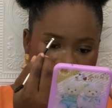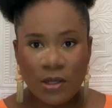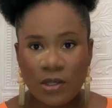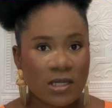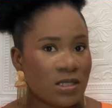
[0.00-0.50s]

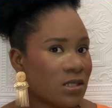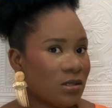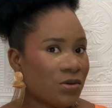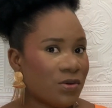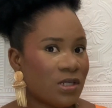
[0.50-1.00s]
And you can see
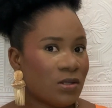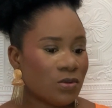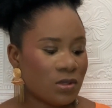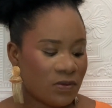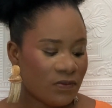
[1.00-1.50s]
it already
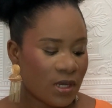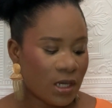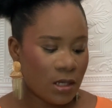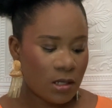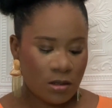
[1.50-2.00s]
looks
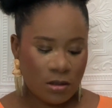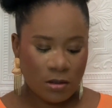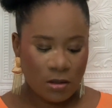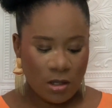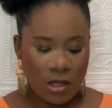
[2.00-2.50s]
fine.
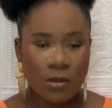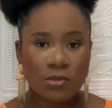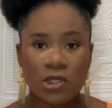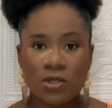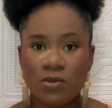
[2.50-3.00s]
I'm
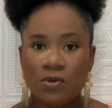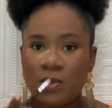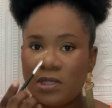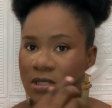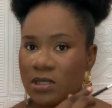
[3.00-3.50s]
just going to
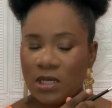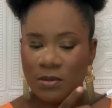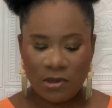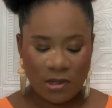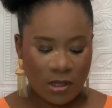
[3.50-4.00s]
repeat the
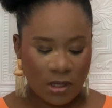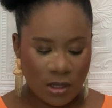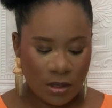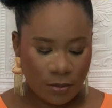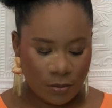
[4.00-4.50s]
same thing
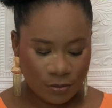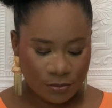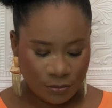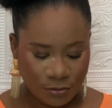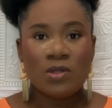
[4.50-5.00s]
here.
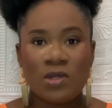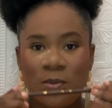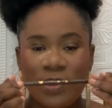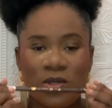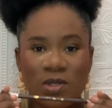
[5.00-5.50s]
So
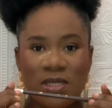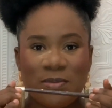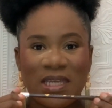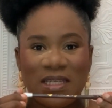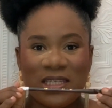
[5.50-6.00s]
I'll be using
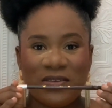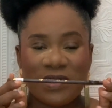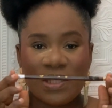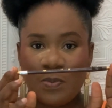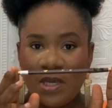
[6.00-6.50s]
my
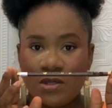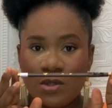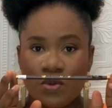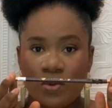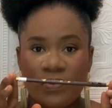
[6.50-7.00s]
baby's
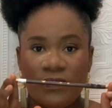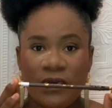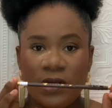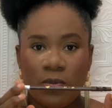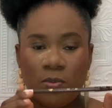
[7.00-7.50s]
pencil to
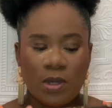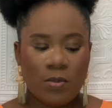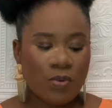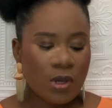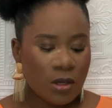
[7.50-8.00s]
fill up my
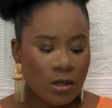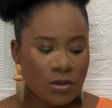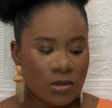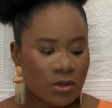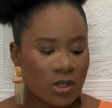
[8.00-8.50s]

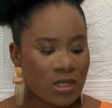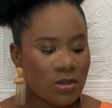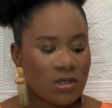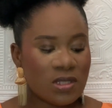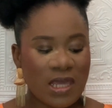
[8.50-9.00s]
brows. You can
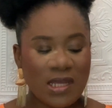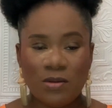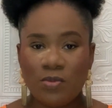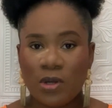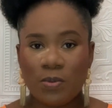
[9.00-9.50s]
use
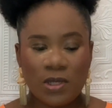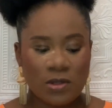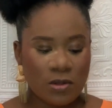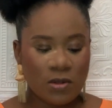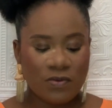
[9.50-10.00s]
any brow
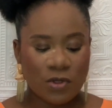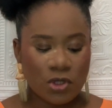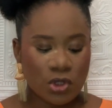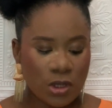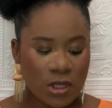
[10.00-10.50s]
pencil of your
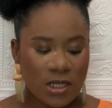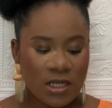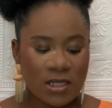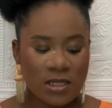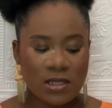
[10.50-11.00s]

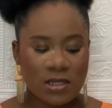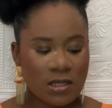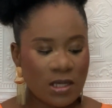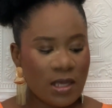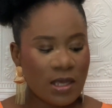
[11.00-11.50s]
choice.
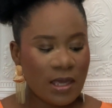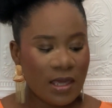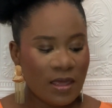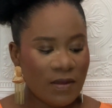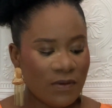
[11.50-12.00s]
I
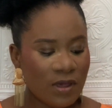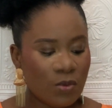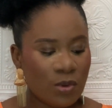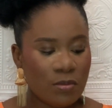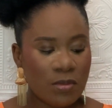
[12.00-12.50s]
have
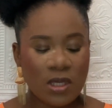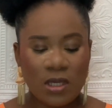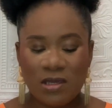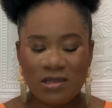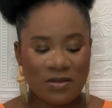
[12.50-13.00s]
here with
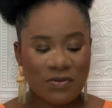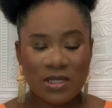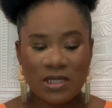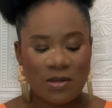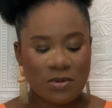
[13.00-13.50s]
me
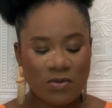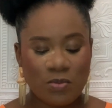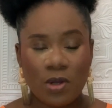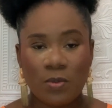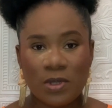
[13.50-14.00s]
different types of
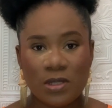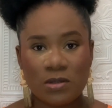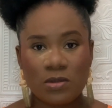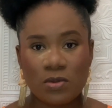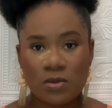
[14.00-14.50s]
brow
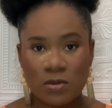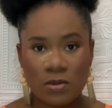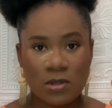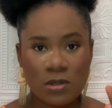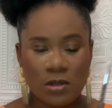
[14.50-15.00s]
pencils.